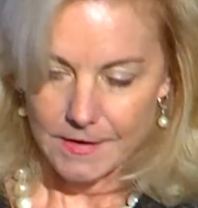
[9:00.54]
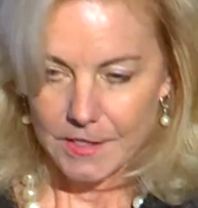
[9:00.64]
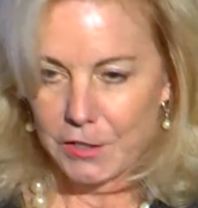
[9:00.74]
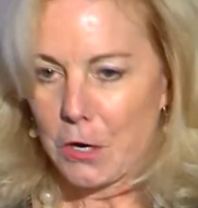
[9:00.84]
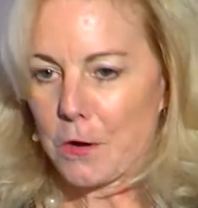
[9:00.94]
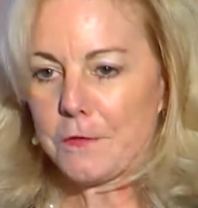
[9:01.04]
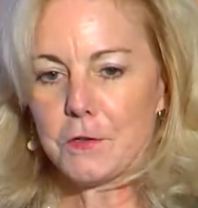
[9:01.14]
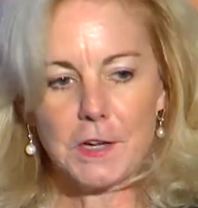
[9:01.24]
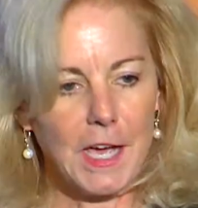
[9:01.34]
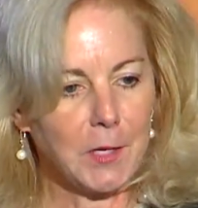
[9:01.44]
if
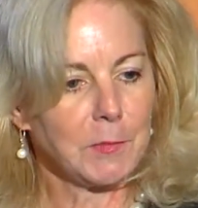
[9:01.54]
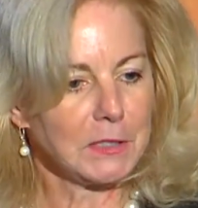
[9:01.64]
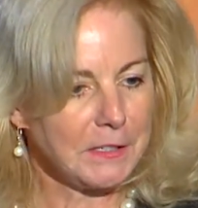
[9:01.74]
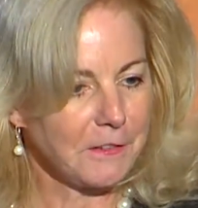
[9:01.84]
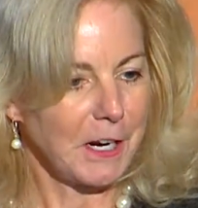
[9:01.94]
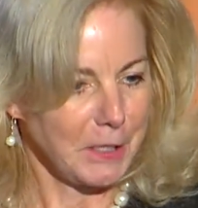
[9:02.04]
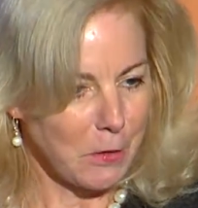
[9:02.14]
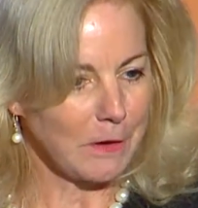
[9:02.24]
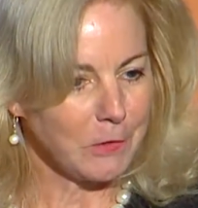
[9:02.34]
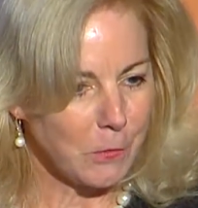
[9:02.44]
you're not a believer, I
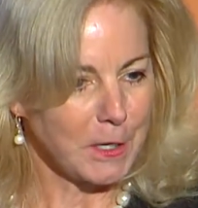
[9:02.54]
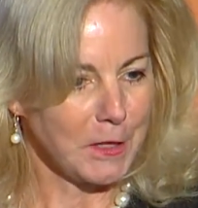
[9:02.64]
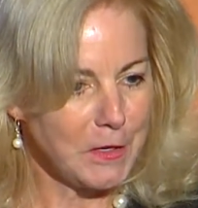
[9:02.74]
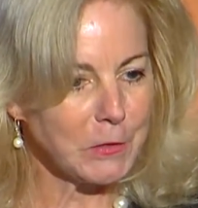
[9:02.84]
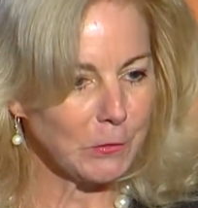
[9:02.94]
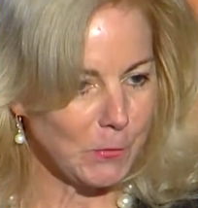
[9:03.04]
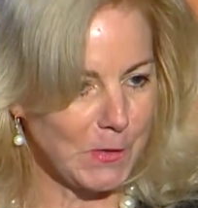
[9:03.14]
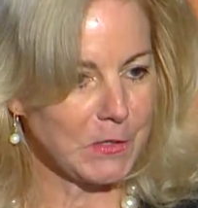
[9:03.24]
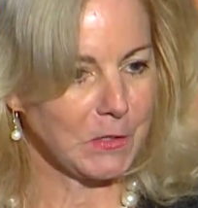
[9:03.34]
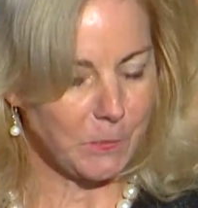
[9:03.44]
know everyone in this room
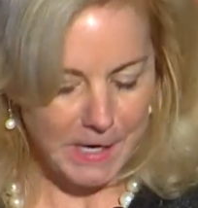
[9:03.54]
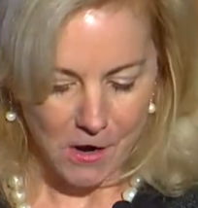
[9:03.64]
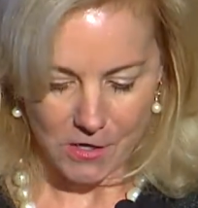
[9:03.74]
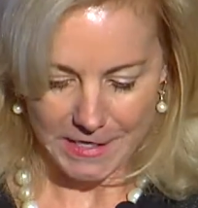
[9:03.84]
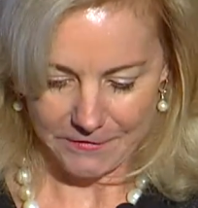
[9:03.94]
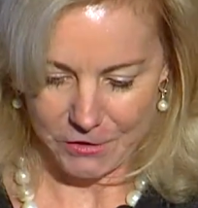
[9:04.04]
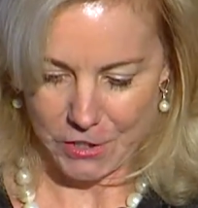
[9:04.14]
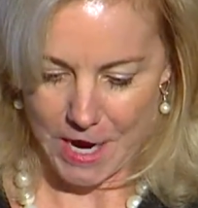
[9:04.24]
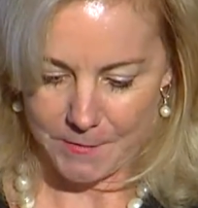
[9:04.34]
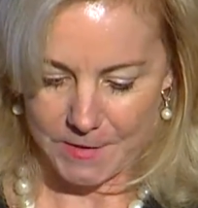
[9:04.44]
is, and we all have a job